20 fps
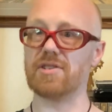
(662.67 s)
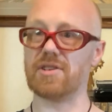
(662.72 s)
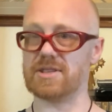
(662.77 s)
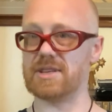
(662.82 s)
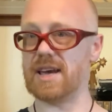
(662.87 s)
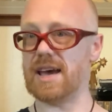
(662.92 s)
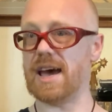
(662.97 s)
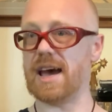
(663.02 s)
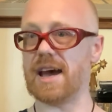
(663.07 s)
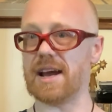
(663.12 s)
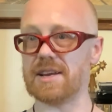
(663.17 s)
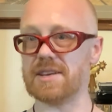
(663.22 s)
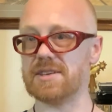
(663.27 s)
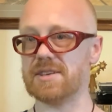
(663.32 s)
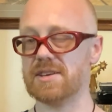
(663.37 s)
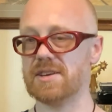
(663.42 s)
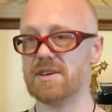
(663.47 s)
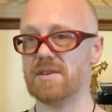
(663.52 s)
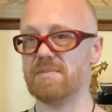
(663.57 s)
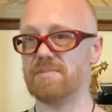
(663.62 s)
attacked
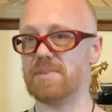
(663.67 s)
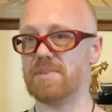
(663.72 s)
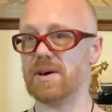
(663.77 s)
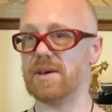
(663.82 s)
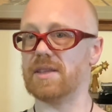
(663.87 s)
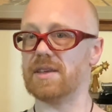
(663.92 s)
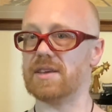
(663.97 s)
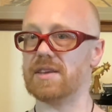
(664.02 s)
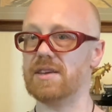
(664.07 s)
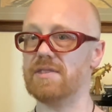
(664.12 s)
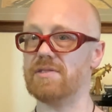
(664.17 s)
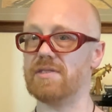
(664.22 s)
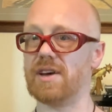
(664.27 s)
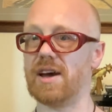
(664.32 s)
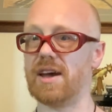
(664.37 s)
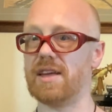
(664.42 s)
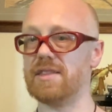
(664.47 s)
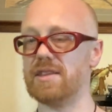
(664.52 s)
by like an evil guy, and